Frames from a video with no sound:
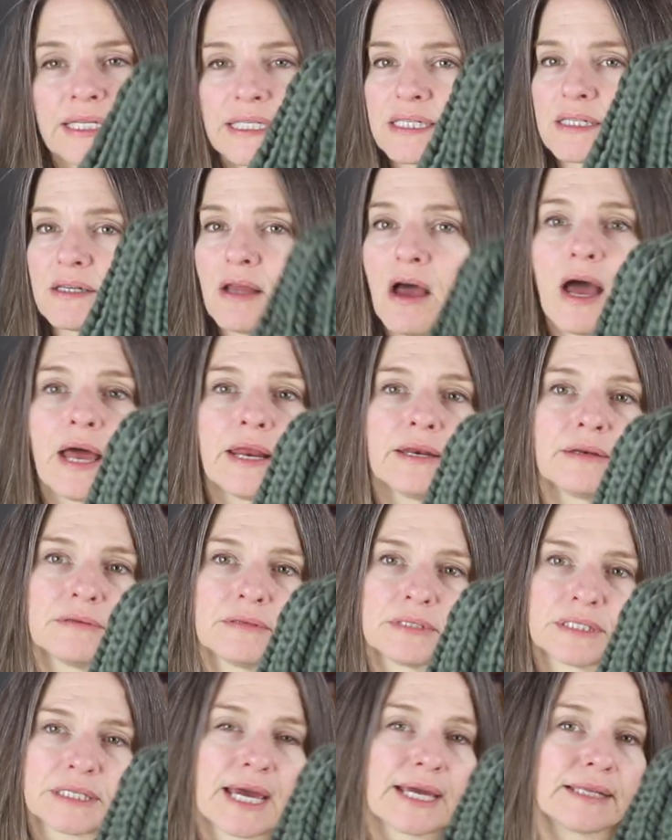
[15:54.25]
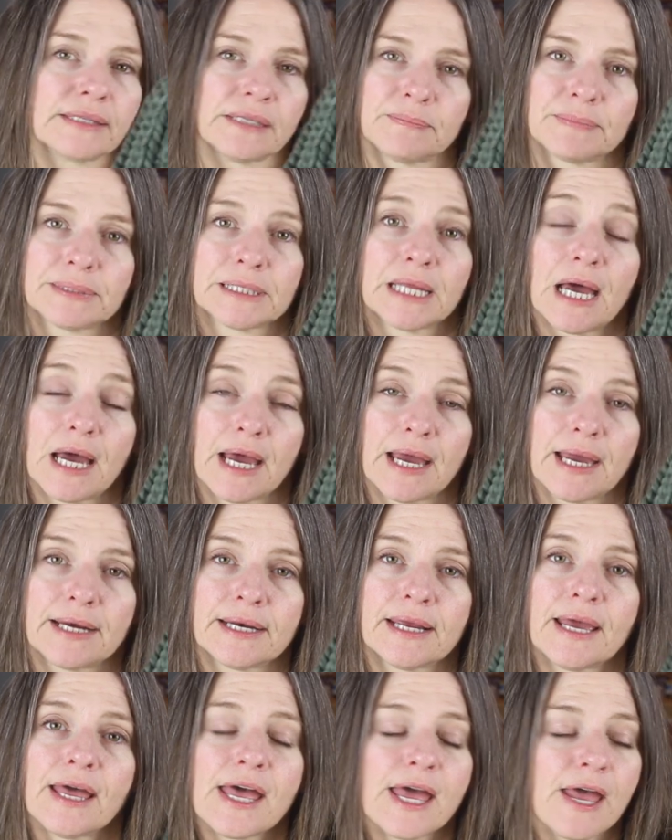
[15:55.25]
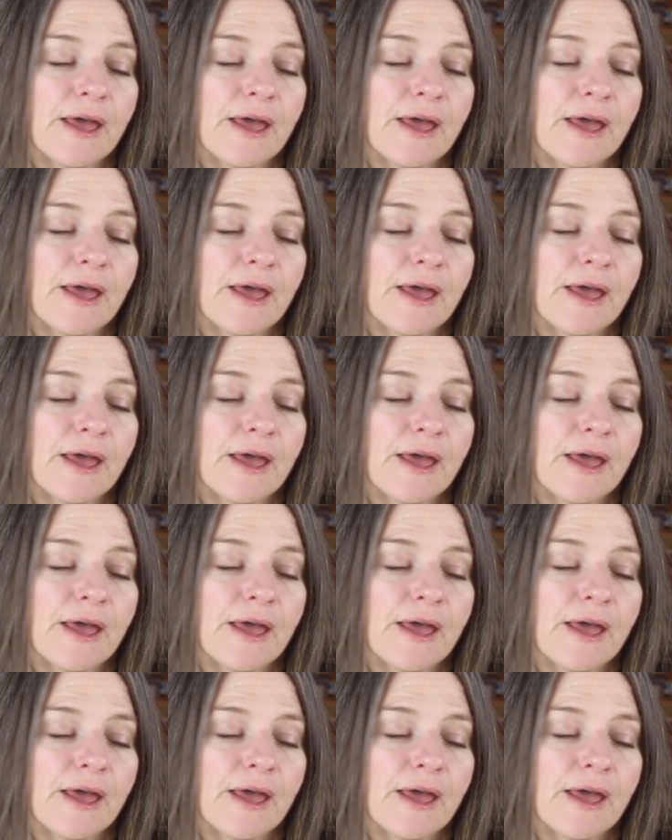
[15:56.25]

It's not tightly plied.